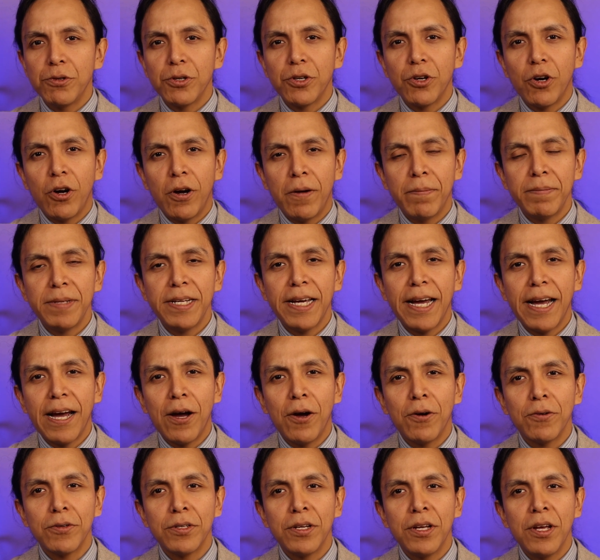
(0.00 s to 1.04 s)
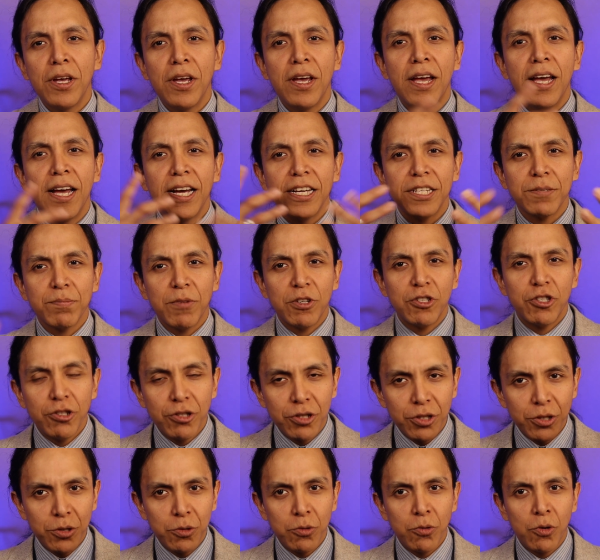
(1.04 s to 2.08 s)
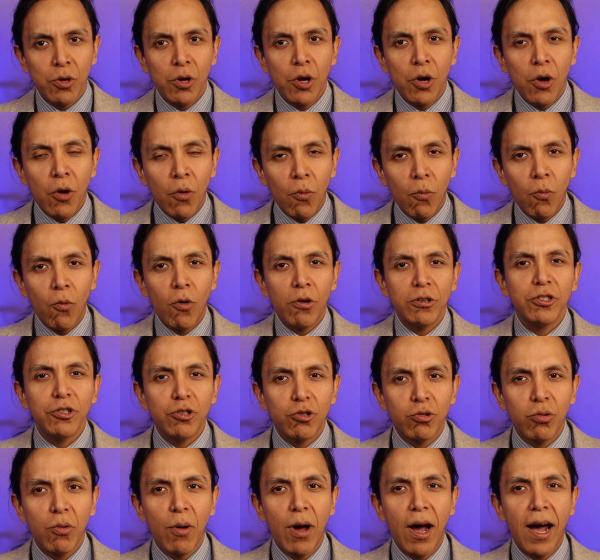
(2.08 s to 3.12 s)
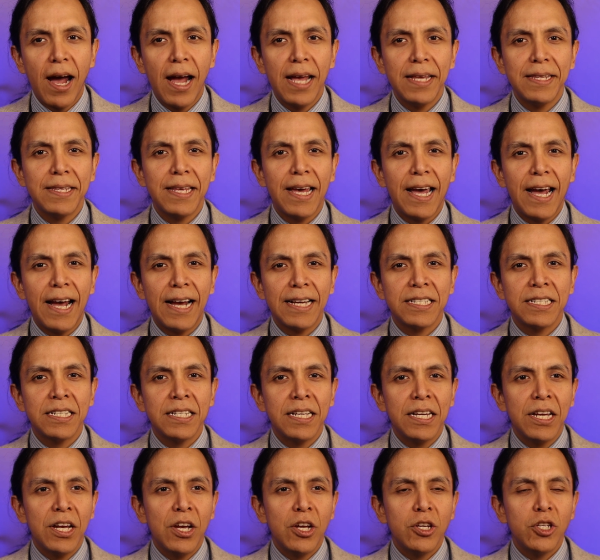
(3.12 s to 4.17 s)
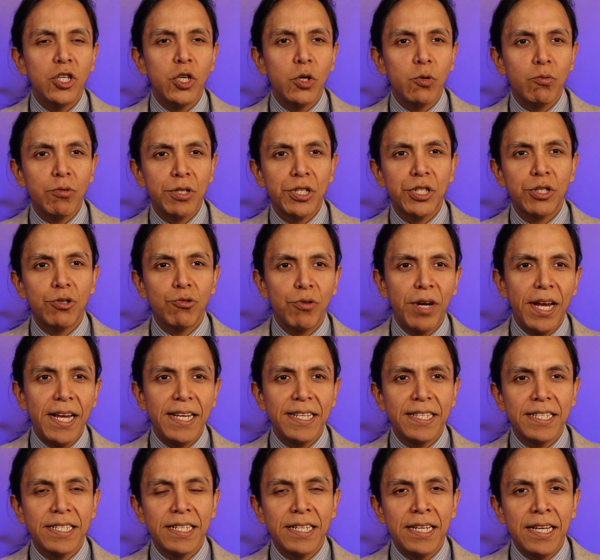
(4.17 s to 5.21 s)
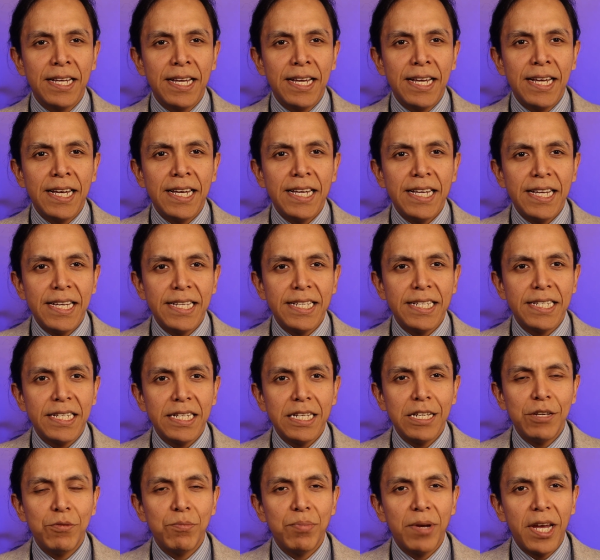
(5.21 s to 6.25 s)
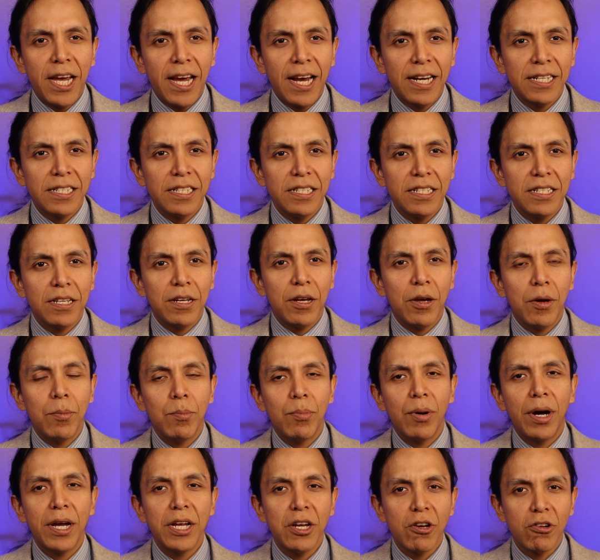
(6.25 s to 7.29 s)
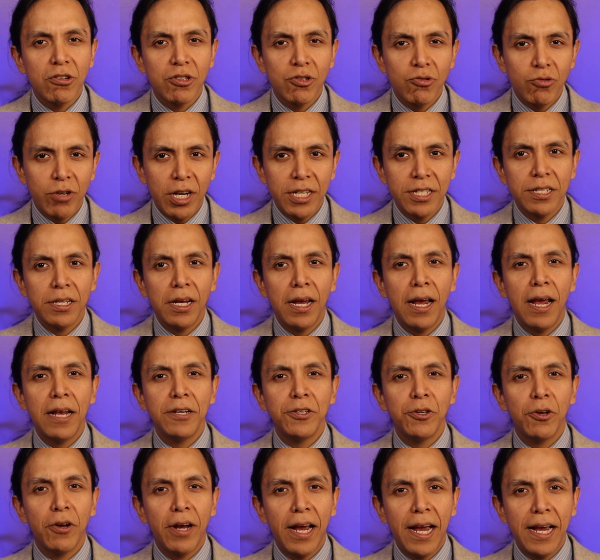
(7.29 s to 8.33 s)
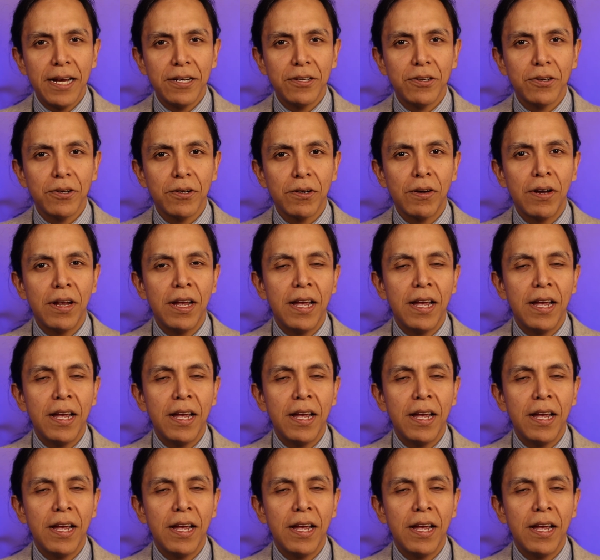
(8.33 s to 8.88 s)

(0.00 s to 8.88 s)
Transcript: to calm down, as much as you want to try that, your restraint is impacted by your stress and your anger,